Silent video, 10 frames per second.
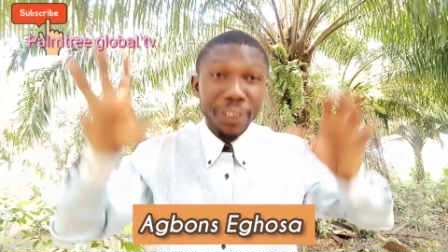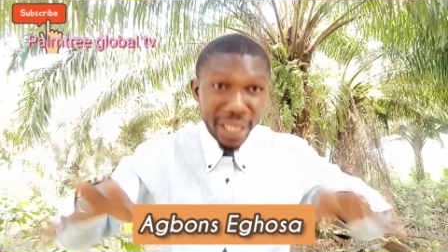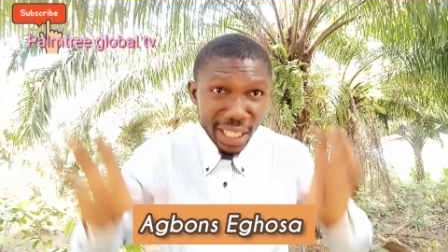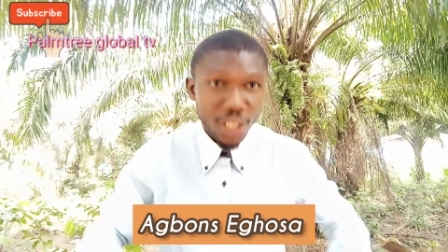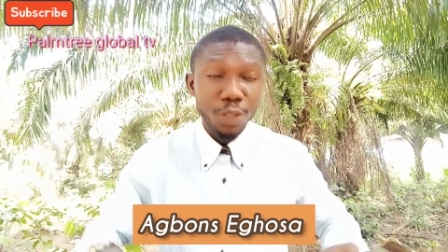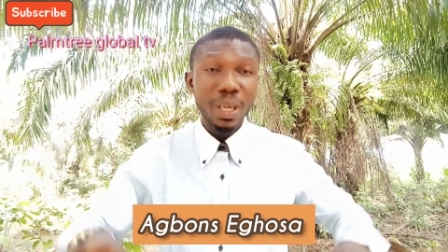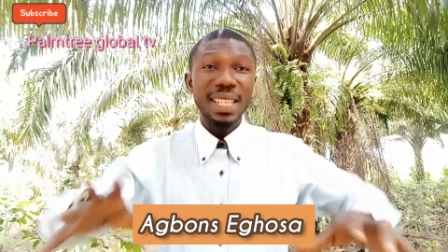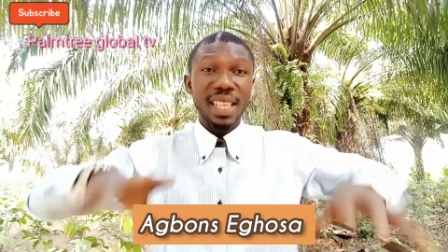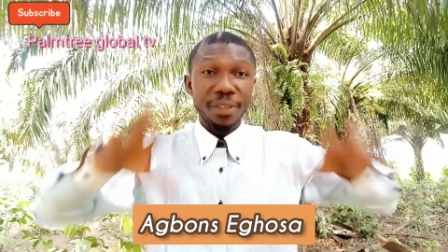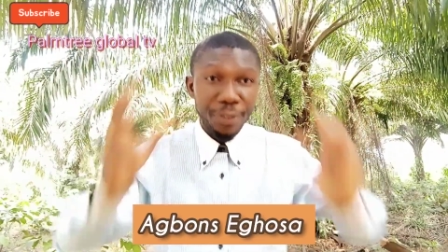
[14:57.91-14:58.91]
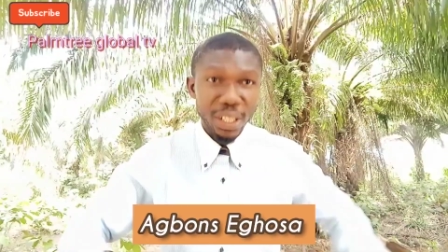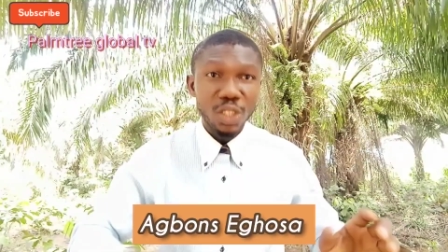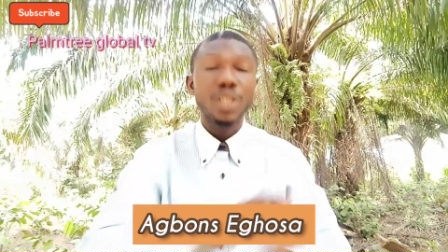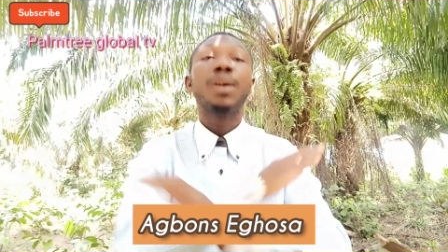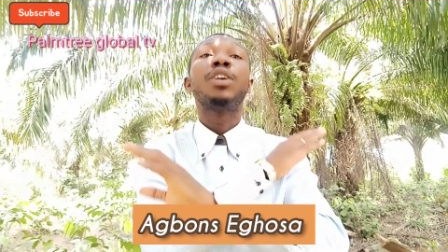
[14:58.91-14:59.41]
The three houses,
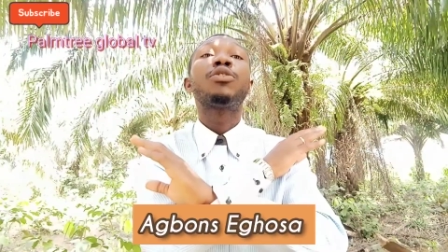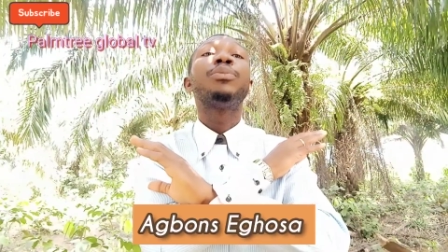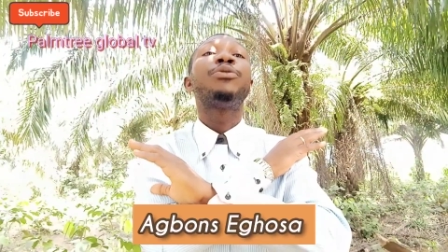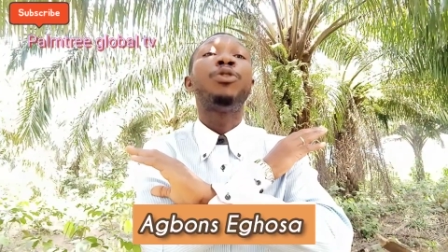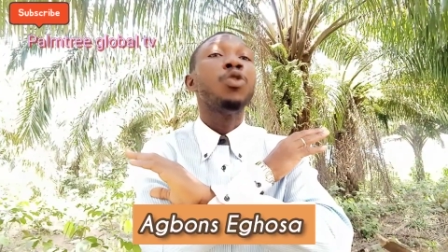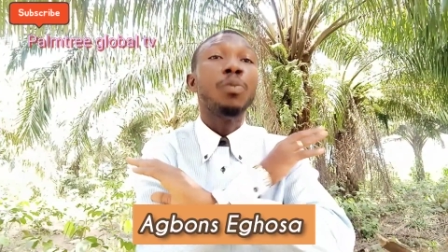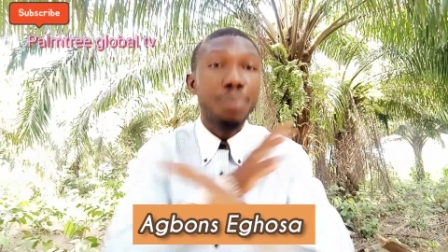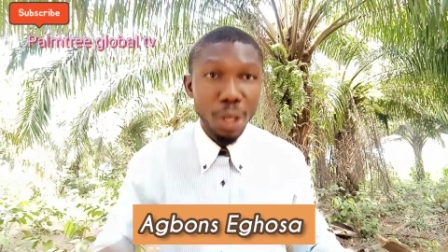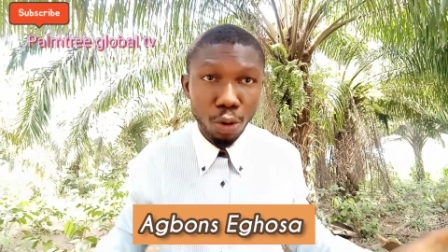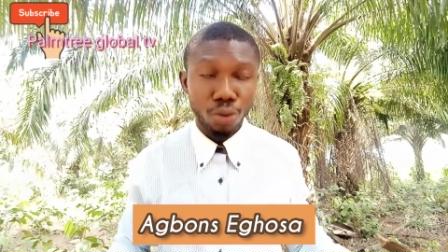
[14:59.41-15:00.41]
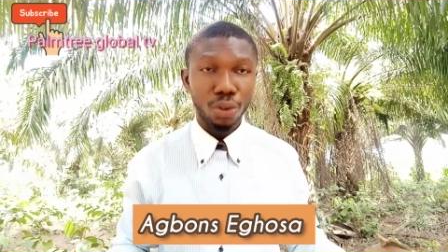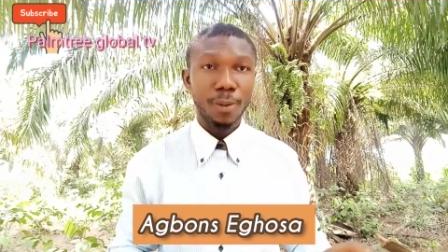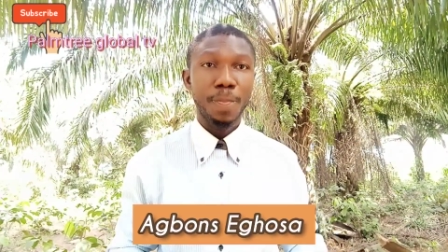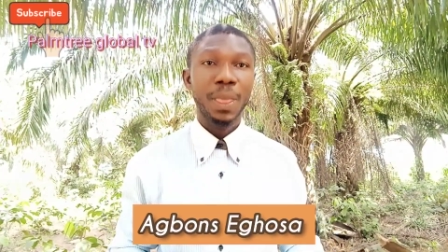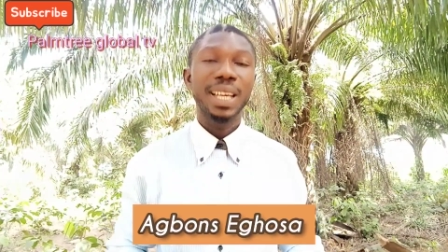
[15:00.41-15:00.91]
one of them is two flat
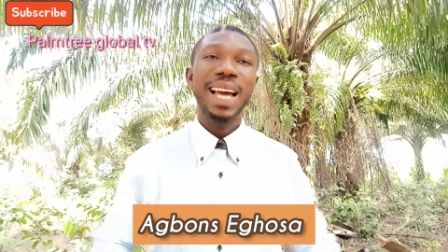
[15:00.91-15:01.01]
completed,